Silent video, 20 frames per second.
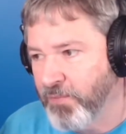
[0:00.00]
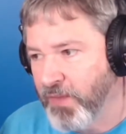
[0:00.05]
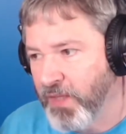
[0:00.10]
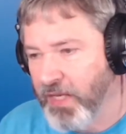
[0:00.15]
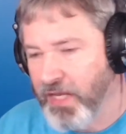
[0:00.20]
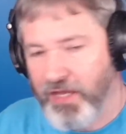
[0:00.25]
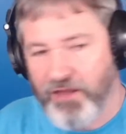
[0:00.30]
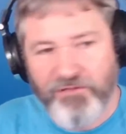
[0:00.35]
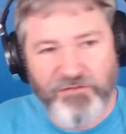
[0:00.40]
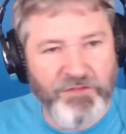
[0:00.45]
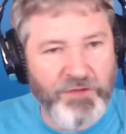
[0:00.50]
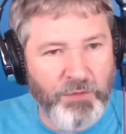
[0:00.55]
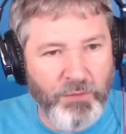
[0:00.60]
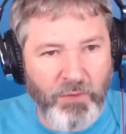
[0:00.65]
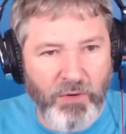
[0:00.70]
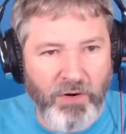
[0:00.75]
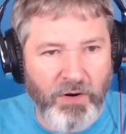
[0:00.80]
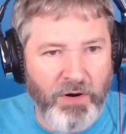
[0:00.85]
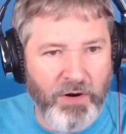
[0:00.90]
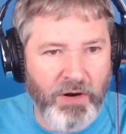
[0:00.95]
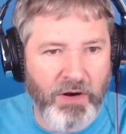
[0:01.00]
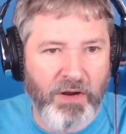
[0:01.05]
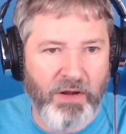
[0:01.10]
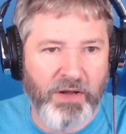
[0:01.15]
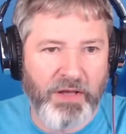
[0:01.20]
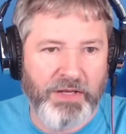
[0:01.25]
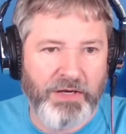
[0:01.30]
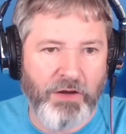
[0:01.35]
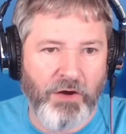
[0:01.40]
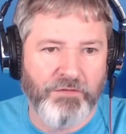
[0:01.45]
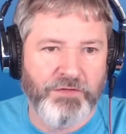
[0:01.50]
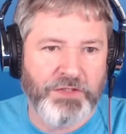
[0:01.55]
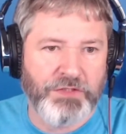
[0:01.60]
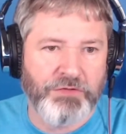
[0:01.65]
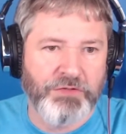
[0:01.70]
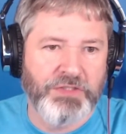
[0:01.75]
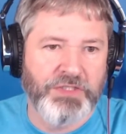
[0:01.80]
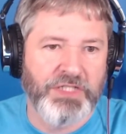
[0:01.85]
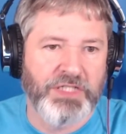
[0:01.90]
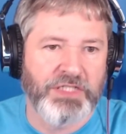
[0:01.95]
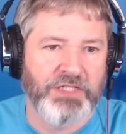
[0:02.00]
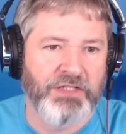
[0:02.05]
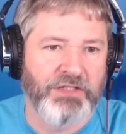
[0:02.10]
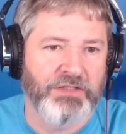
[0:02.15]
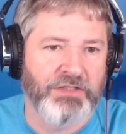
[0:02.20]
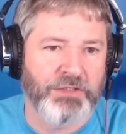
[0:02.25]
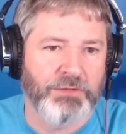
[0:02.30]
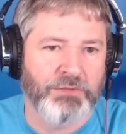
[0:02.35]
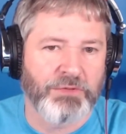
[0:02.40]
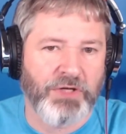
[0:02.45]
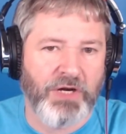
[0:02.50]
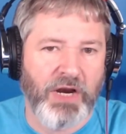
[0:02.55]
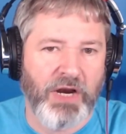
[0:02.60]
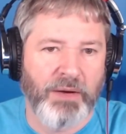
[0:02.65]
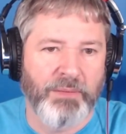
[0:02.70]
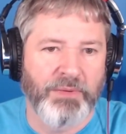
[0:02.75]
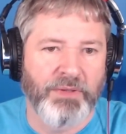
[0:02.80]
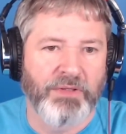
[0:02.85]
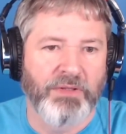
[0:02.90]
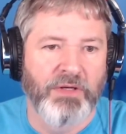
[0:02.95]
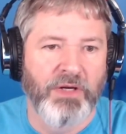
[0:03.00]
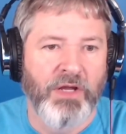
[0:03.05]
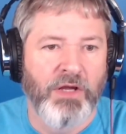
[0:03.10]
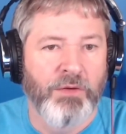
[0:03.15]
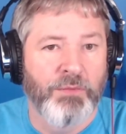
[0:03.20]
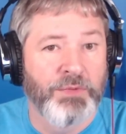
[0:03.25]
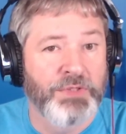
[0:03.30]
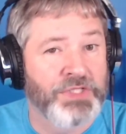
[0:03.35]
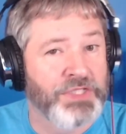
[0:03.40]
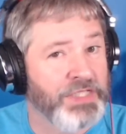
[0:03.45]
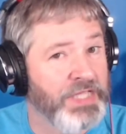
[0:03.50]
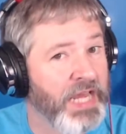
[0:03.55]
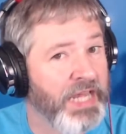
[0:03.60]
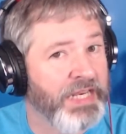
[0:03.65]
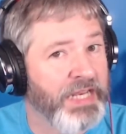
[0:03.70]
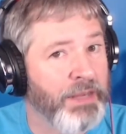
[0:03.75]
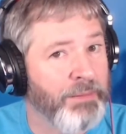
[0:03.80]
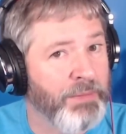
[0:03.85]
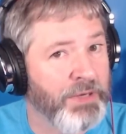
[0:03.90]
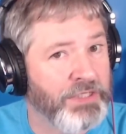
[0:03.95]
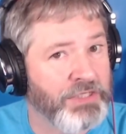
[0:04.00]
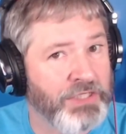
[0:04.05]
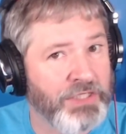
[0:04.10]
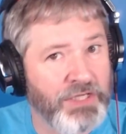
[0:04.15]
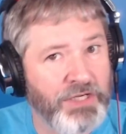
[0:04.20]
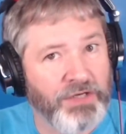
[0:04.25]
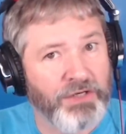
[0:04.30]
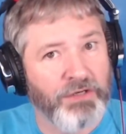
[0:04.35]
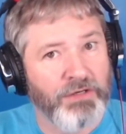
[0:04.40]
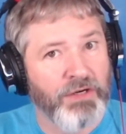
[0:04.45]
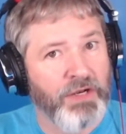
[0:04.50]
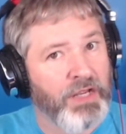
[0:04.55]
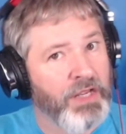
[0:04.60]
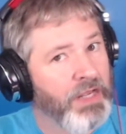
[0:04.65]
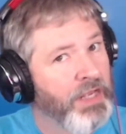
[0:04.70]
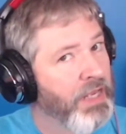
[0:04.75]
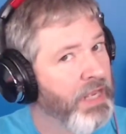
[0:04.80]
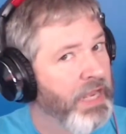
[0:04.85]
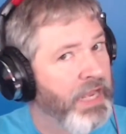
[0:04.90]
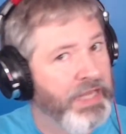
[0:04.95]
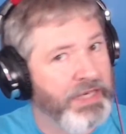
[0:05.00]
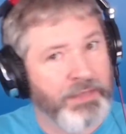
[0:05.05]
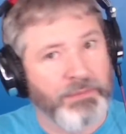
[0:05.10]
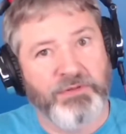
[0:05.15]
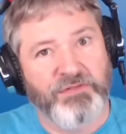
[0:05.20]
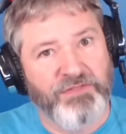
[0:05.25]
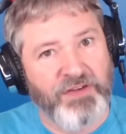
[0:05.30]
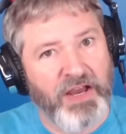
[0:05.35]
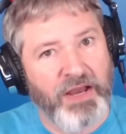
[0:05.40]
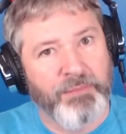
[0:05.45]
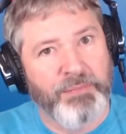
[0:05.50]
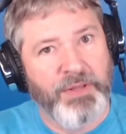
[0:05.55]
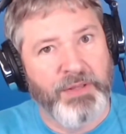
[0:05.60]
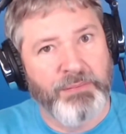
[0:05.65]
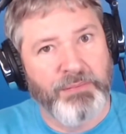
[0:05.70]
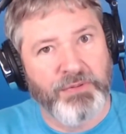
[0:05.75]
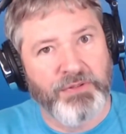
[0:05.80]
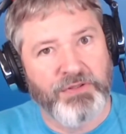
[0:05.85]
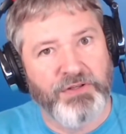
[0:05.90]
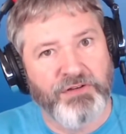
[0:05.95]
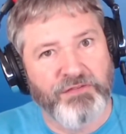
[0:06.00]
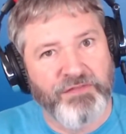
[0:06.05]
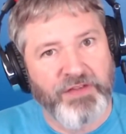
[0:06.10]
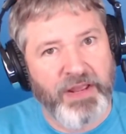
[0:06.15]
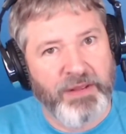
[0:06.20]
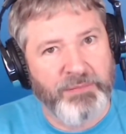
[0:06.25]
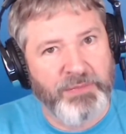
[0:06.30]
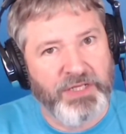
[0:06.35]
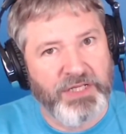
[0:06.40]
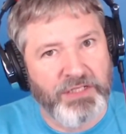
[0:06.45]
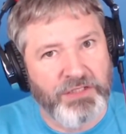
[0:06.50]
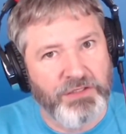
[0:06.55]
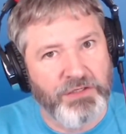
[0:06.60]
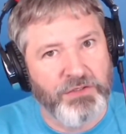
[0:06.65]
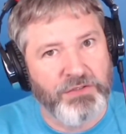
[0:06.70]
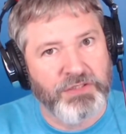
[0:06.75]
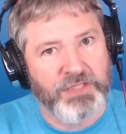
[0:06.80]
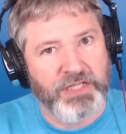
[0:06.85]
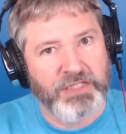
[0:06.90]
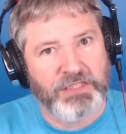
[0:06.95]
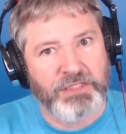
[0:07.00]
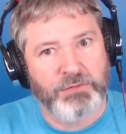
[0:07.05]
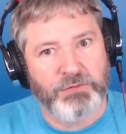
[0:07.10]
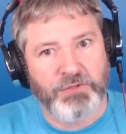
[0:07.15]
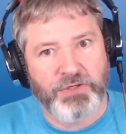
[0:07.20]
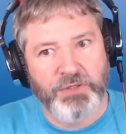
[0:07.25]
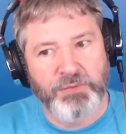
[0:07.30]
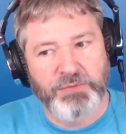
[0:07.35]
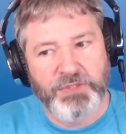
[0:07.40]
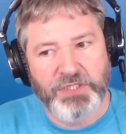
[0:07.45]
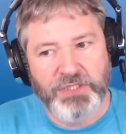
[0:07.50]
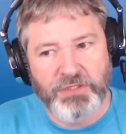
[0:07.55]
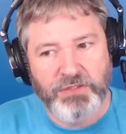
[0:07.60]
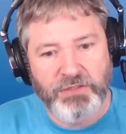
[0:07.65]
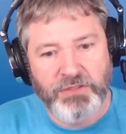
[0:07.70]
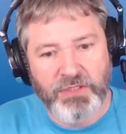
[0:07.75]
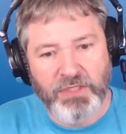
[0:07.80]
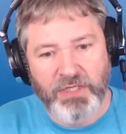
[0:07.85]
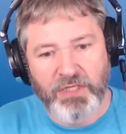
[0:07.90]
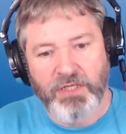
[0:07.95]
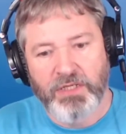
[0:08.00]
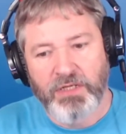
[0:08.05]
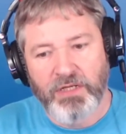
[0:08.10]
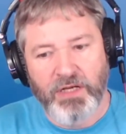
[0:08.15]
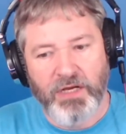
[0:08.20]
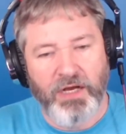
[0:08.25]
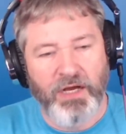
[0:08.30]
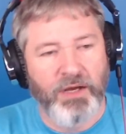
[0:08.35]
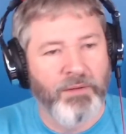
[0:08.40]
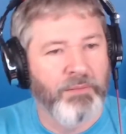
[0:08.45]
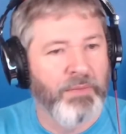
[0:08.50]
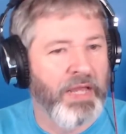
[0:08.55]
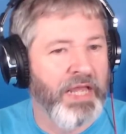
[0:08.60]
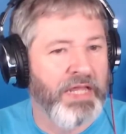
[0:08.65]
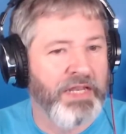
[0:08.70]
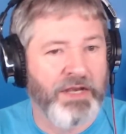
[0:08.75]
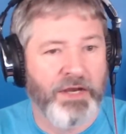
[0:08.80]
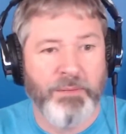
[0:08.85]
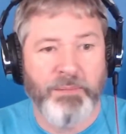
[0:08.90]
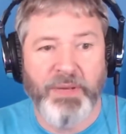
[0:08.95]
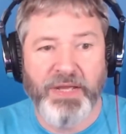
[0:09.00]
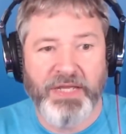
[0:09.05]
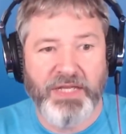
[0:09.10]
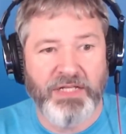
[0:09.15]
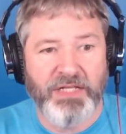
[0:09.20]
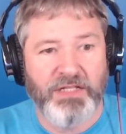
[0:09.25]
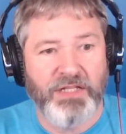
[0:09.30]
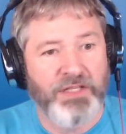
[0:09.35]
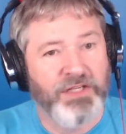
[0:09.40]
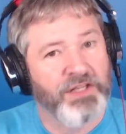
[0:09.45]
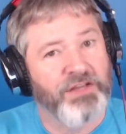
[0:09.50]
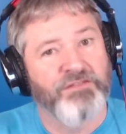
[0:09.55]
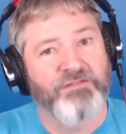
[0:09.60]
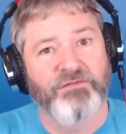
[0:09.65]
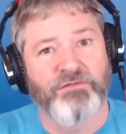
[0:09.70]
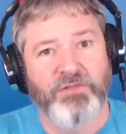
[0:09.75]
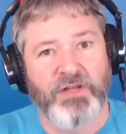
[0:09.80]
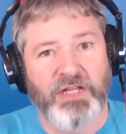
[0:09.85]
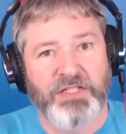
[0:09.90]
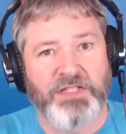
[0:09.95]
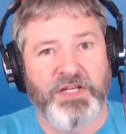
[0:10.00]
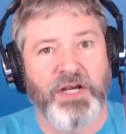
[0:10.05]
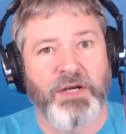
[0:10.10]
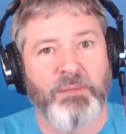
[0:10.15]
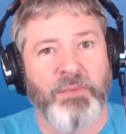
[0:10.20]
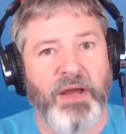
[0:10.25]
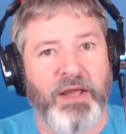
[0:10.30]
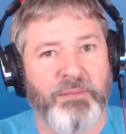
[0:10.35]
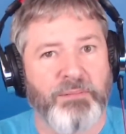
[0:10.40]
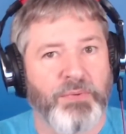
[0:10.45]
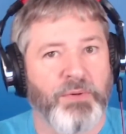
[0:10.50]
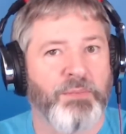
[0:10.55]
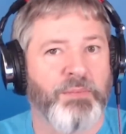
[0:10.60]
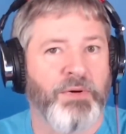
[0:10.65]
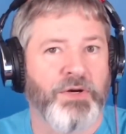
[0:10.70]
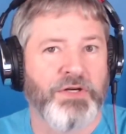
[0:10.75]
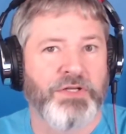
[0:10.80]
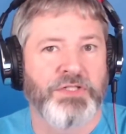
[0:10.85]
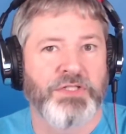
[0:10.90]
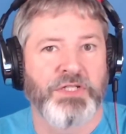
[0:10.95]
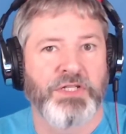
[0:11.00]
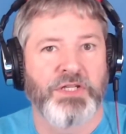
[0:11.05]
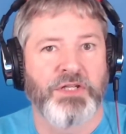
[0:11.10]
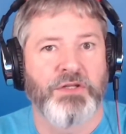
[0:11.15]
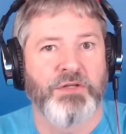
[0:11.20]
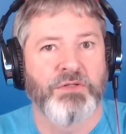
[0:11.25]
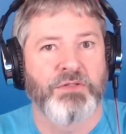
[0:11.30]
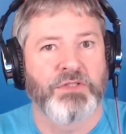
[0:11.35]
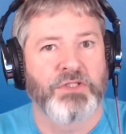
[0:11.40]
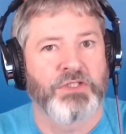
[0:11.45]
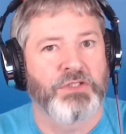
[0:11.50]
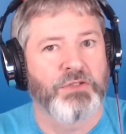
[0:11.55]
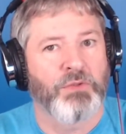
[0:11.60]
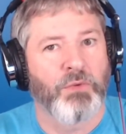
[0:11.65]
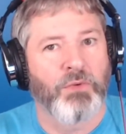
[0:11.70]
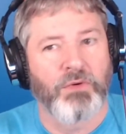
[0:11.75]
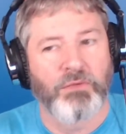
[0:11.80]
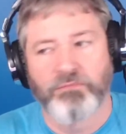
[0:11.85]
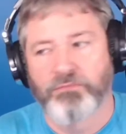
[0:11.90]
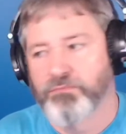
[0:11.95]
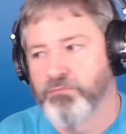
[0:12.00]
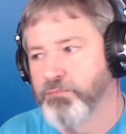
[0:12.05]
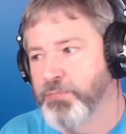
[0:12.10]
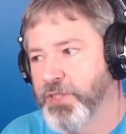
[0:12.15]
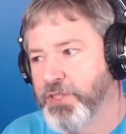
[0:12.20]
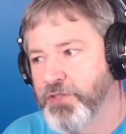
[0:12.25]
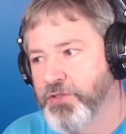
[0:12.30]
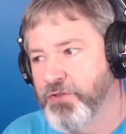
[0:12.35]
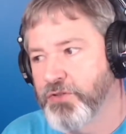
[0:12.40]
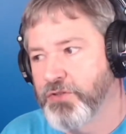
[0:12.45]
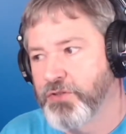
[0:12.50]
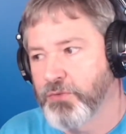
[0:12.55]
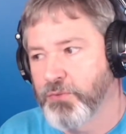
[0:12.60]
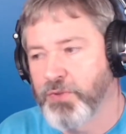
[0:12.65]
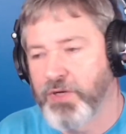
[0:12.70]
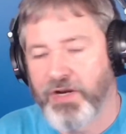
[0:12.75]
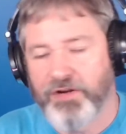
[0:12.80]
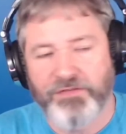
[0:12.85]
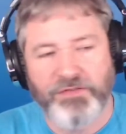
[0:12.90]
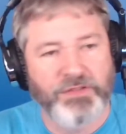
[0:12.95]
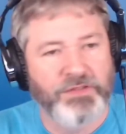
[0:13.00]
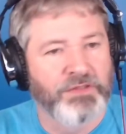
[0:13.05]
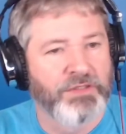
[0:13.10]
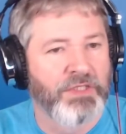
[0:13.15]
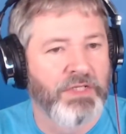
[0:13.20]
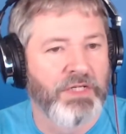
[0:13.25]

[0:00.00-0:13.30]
if you are an Office 360 subscriber, which is $99 a year, and up to 5 people in your family can use that subscription, and everybody you get a terabyte per person to use to store pictures or whatever.